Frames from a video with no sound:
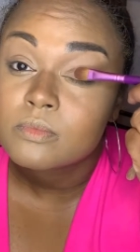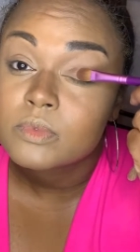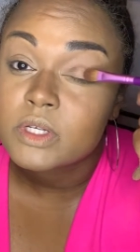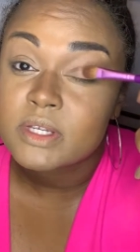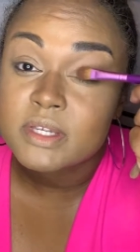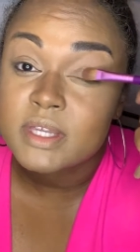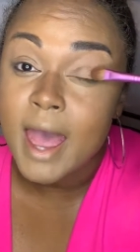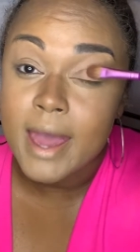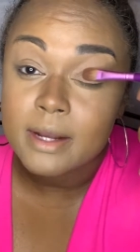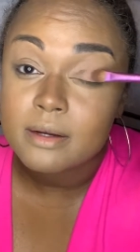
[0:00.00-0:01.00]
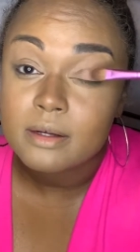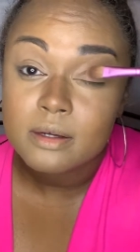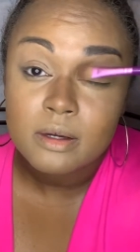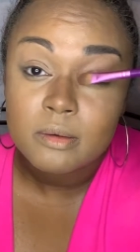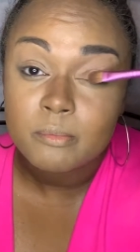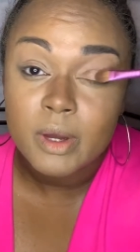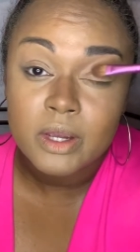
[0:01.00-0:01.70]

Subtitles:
to set my